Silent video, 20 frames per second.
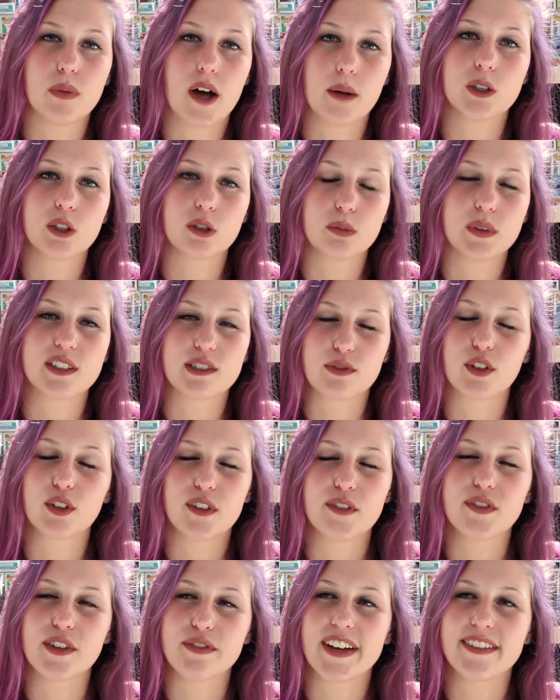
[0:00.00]
popular books for
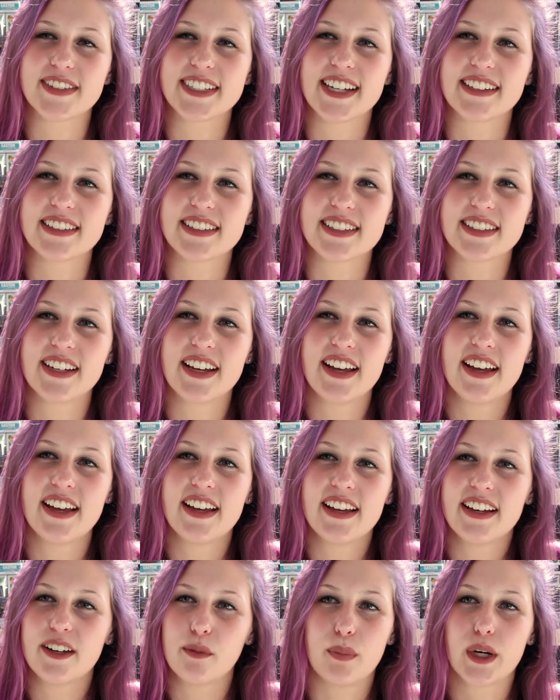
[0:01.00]
fifty-five cents.
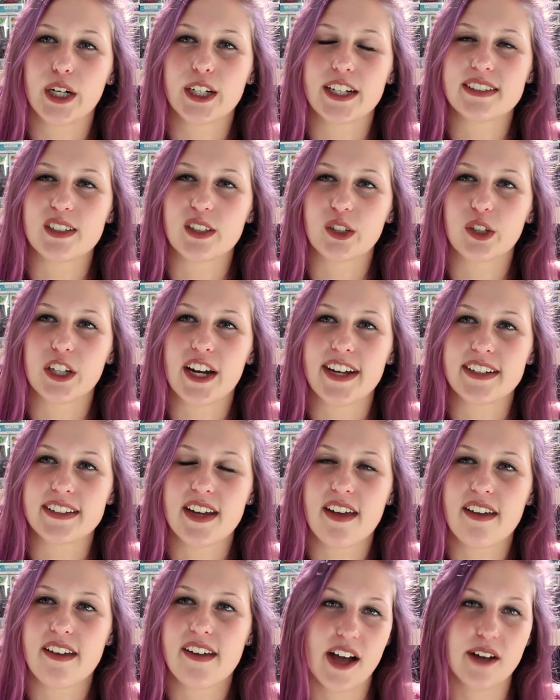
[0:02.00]
Bargains are
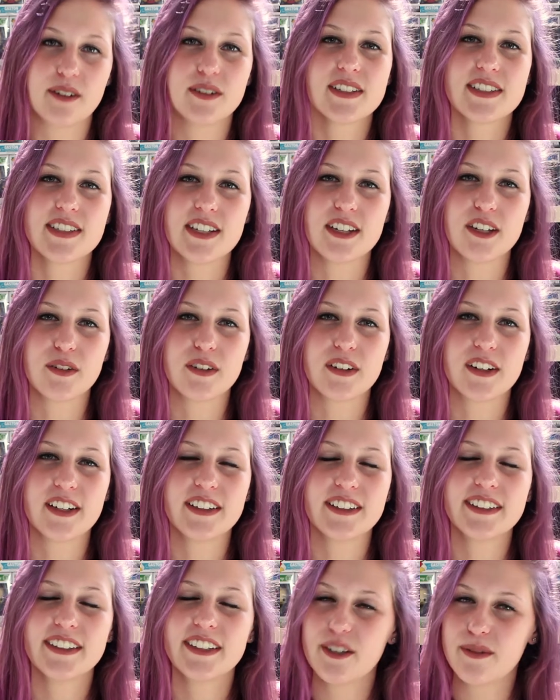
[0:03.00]
great. I will see you
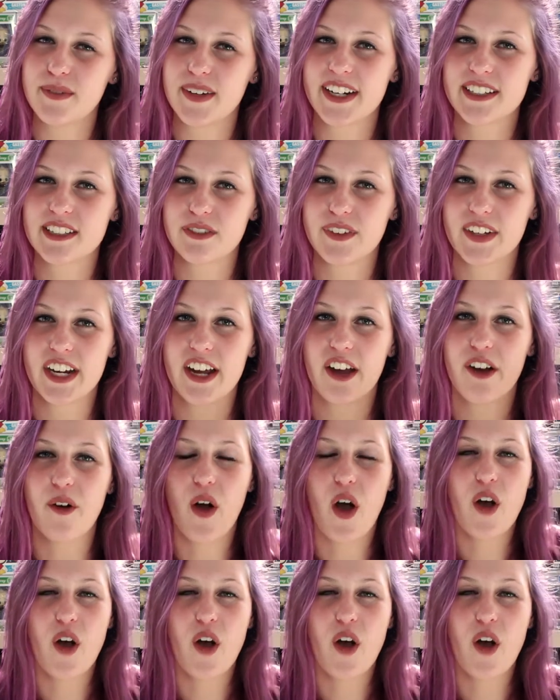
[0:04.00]
all in my next video.